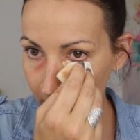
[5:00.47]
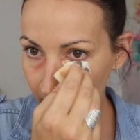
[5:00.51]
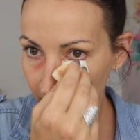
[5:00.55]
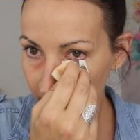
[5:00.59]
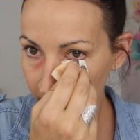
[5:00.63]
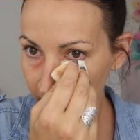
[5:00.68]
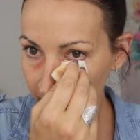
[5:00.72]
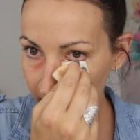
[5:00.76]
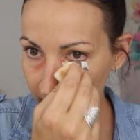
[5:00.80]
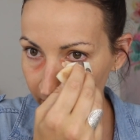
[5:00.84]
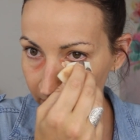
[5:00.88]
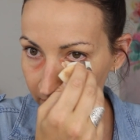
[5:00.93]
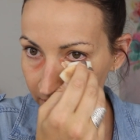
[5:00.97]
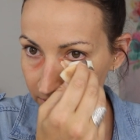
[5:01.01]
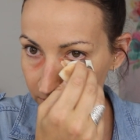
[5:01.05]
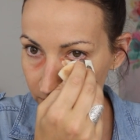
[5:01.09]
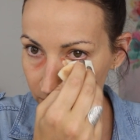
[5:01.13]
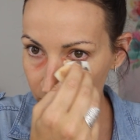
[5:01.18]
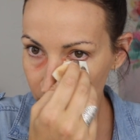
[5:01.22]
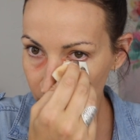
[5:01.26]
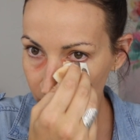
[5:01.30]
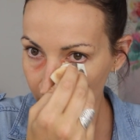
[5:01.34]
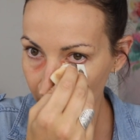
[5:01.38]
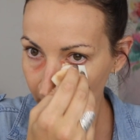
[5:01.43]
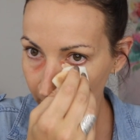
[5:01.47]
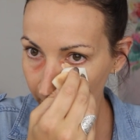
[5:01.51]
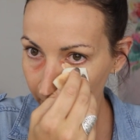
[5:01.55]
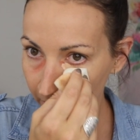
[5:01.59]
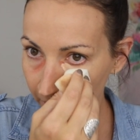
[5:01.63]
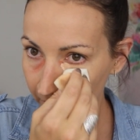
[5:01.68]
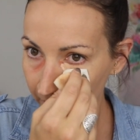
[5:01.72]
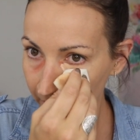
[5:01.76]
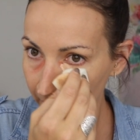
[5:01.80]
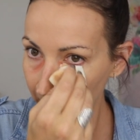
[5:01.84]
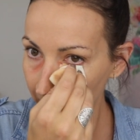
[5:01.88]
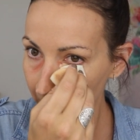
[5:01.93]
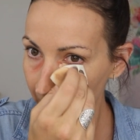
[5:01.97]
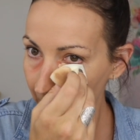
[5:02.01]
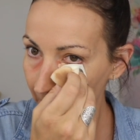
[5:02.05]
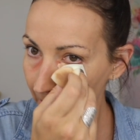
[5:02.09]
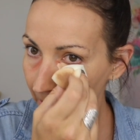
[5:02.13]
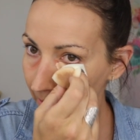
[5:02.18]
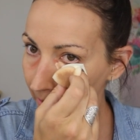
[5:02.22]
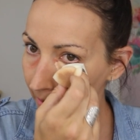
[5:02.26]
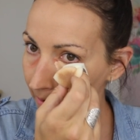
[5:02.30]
I feel like it's dry already.